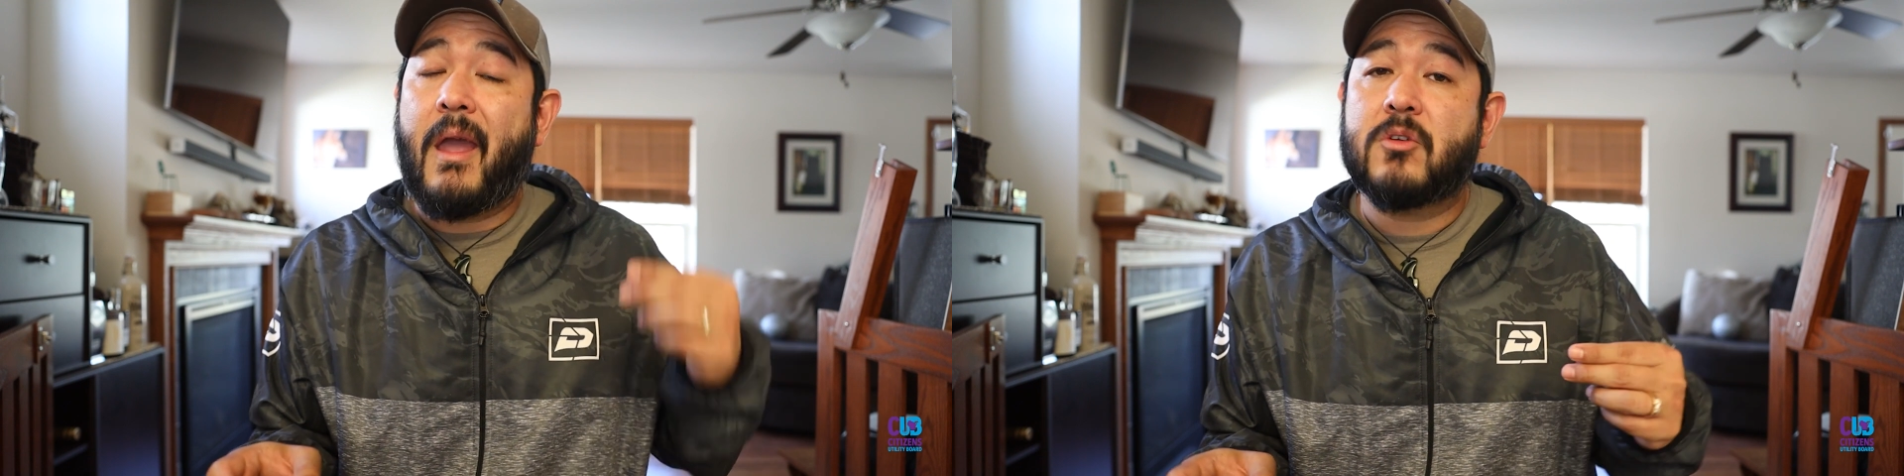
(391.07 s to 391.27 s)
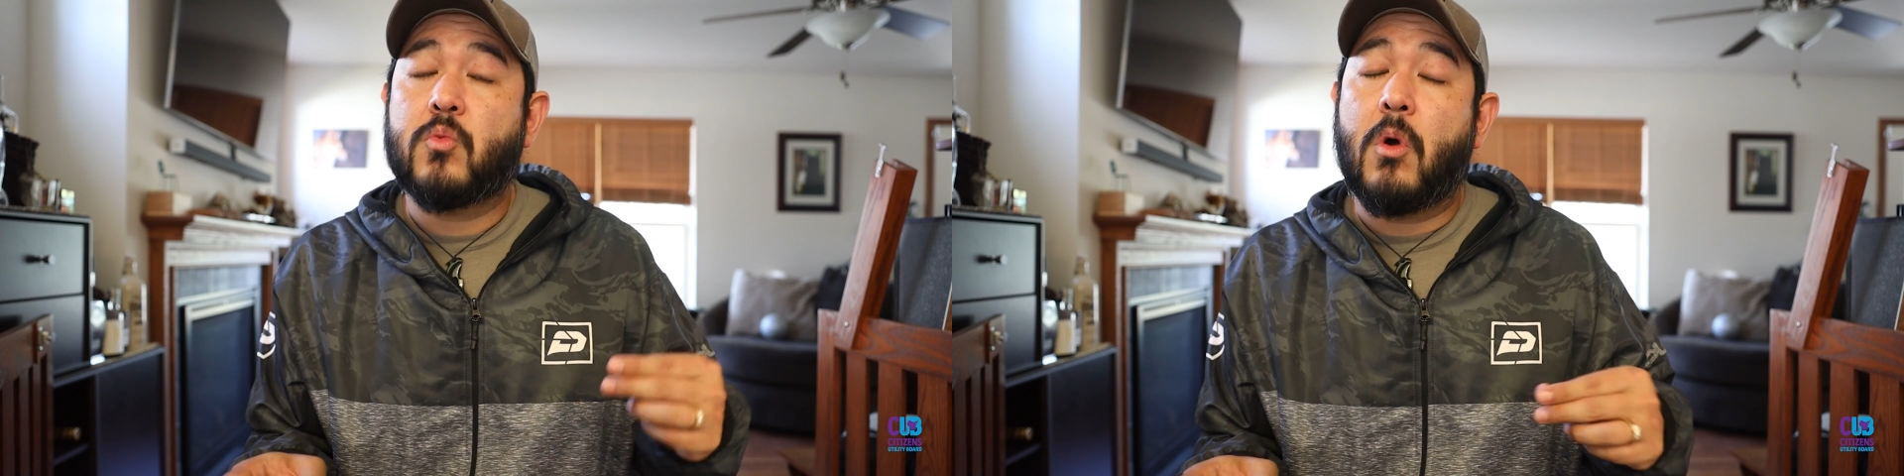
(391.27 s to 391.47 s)

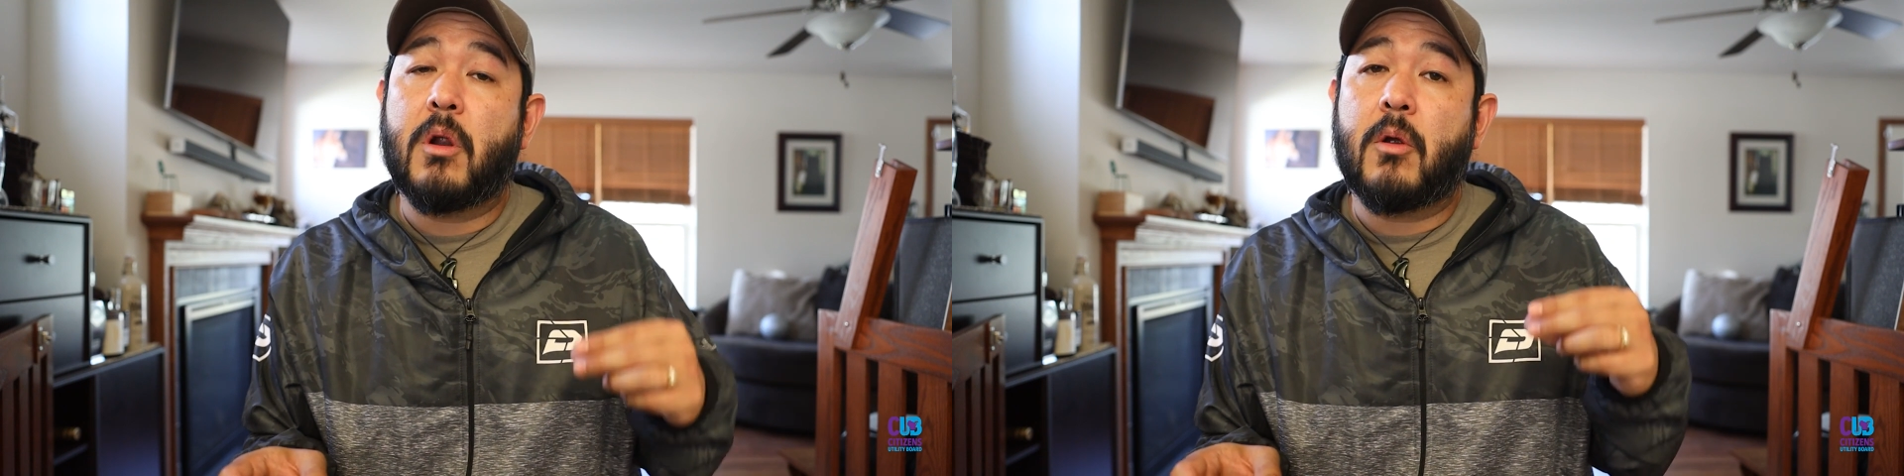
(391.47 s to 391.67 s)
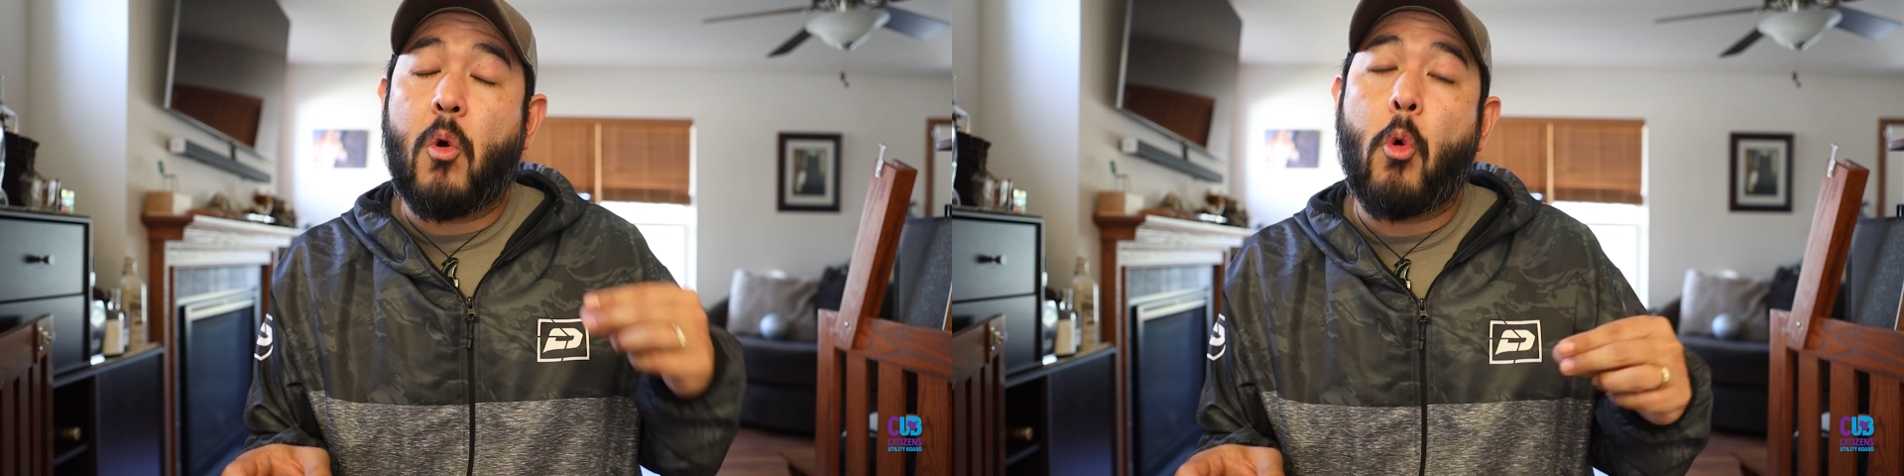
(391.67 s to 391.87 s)

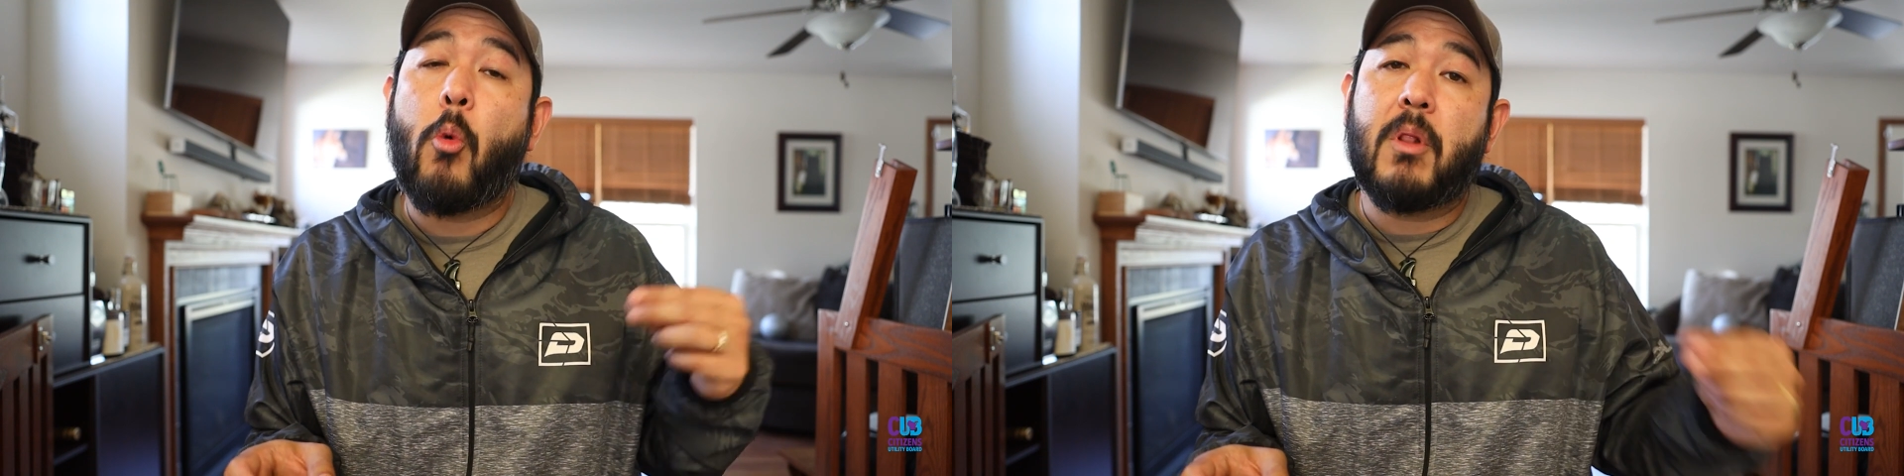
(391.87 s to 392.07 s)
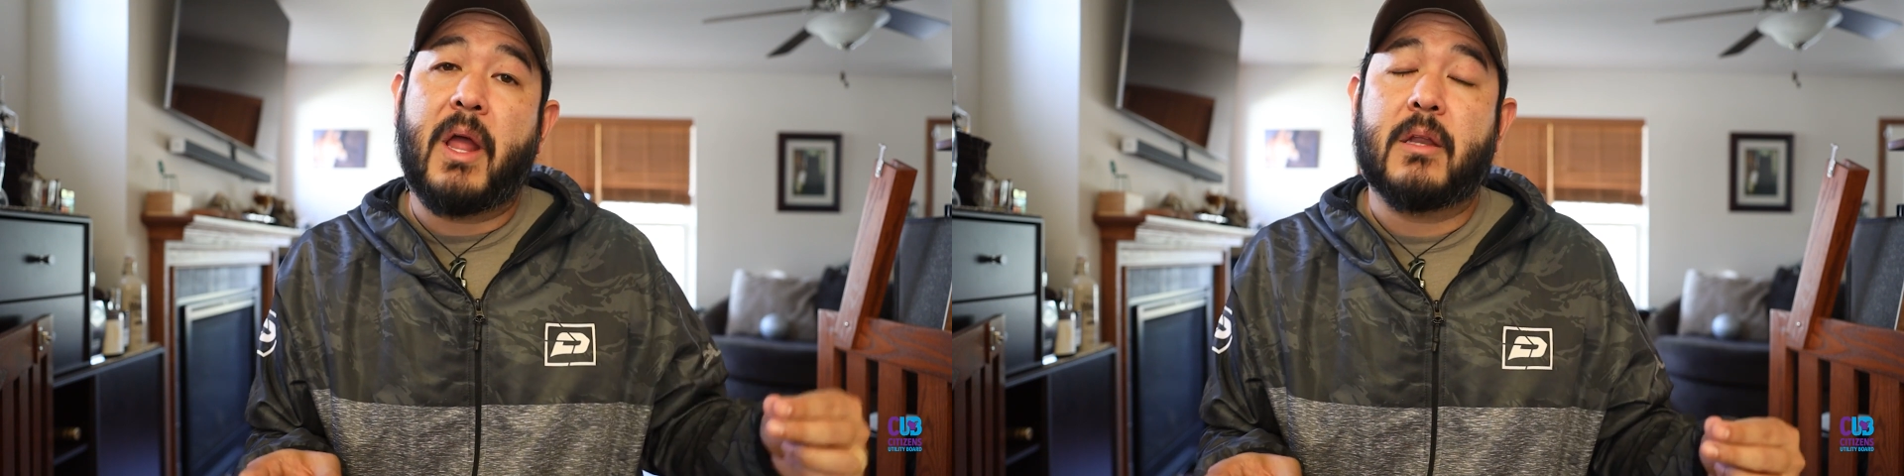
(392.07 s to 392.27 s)
Edgewater coal
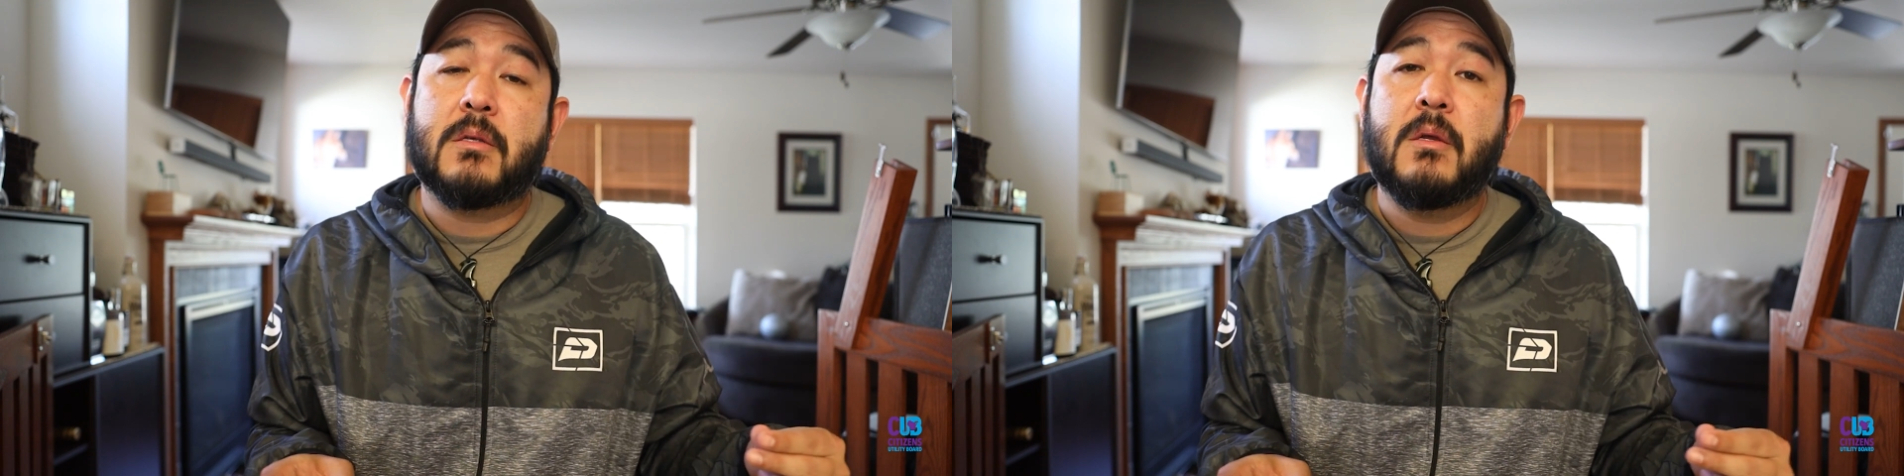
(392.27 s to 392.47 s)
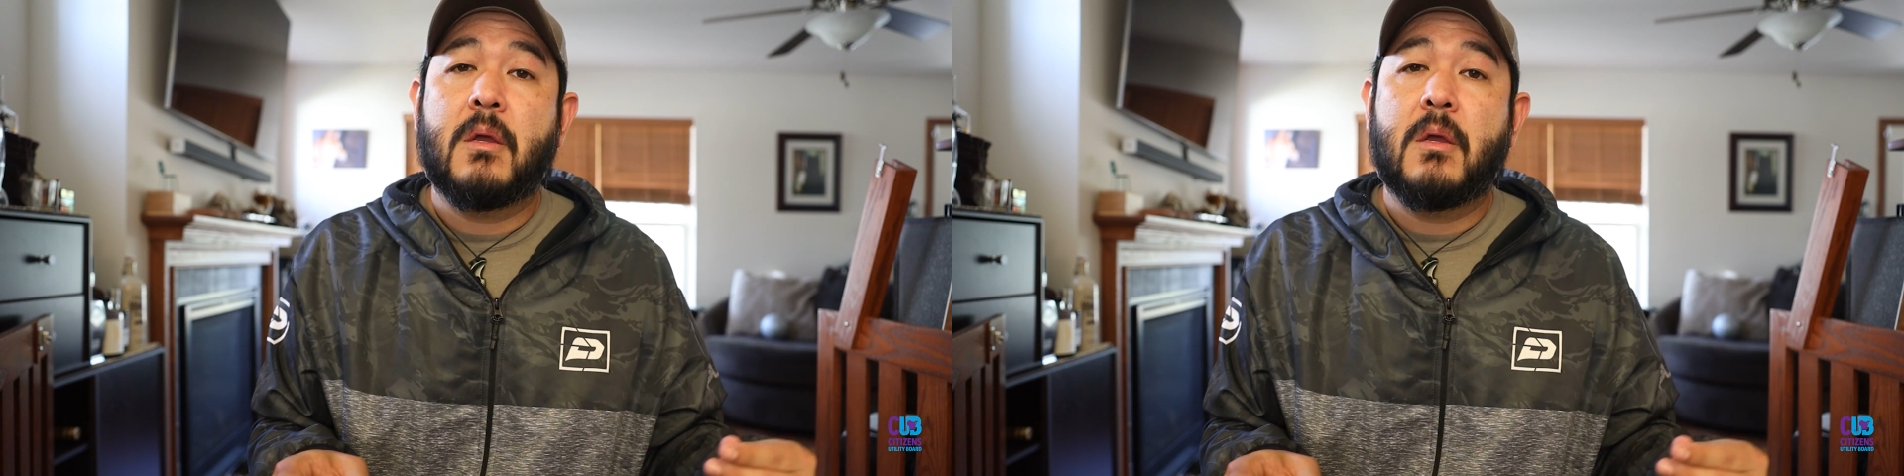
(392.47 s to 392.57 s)
plant